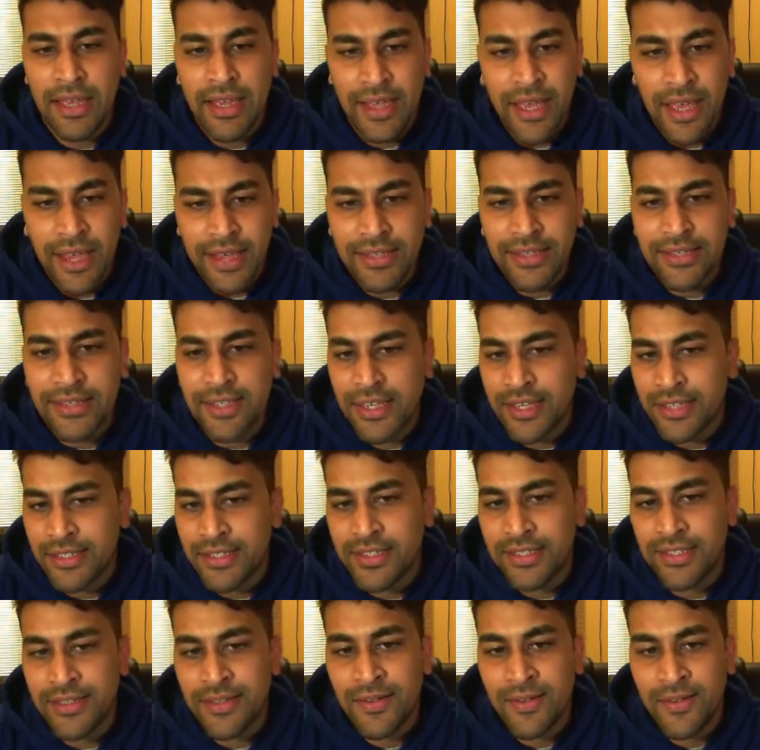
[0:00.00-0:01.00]

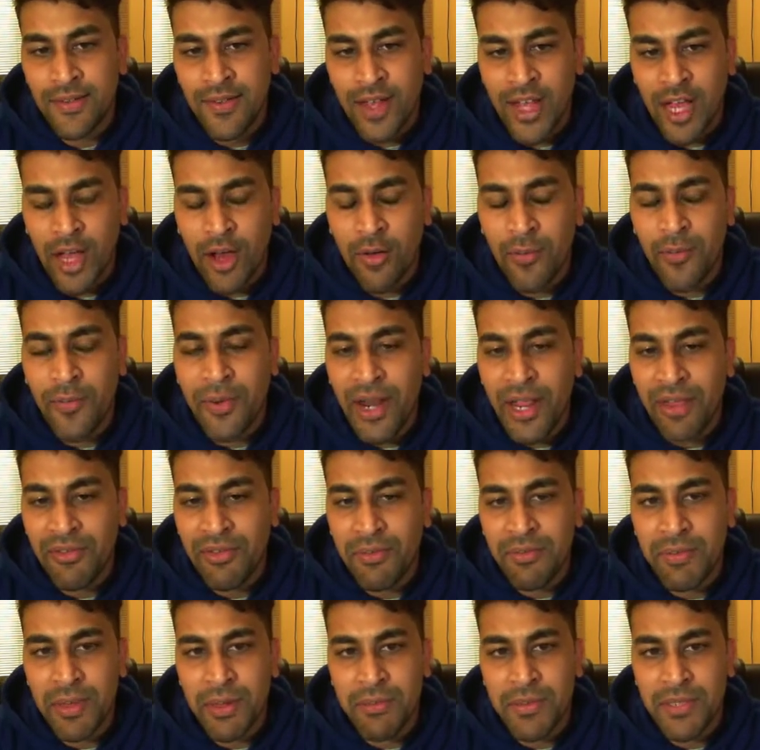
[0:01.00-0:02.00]
access our
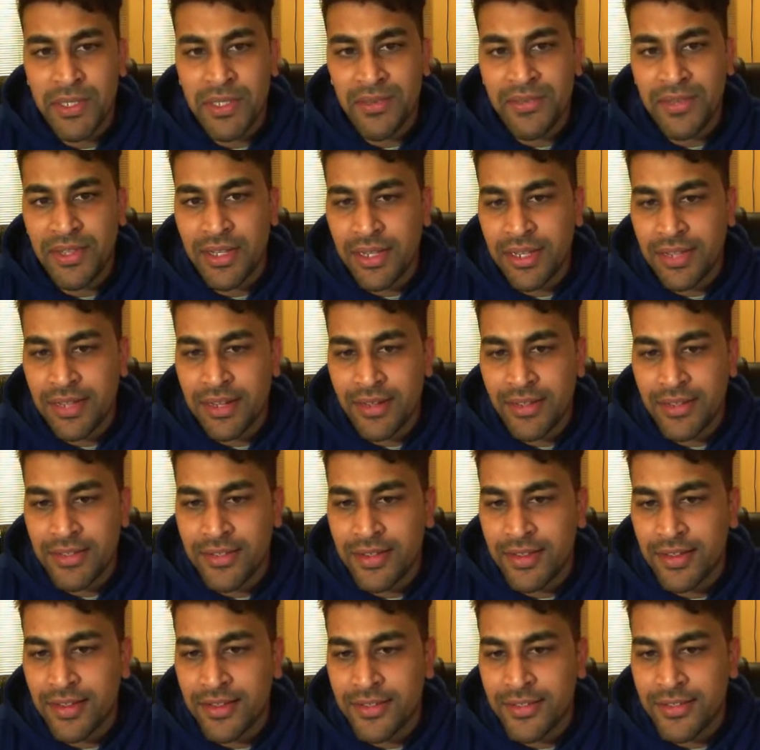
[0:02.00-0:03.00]
private members of the linked list
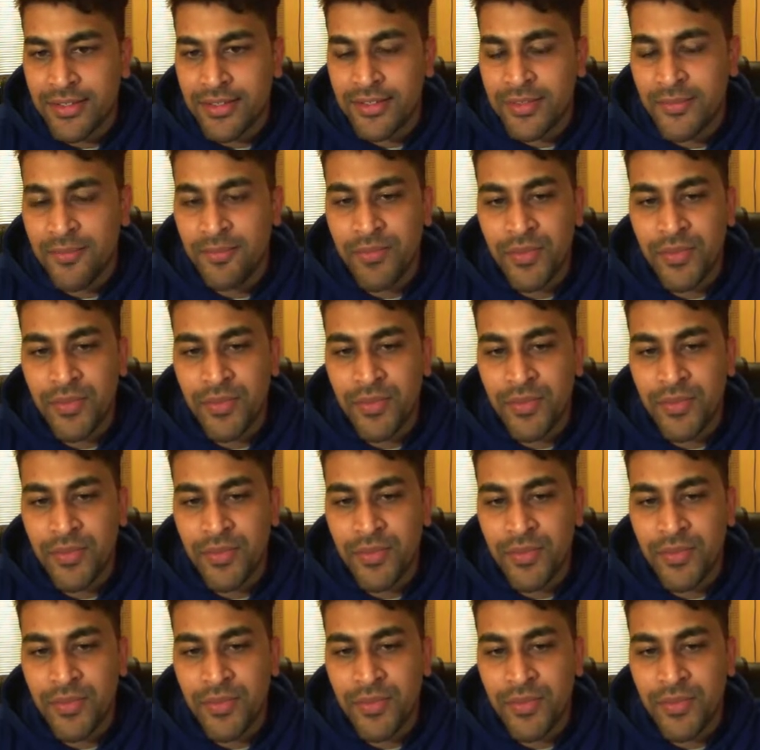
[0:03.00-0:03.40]
class.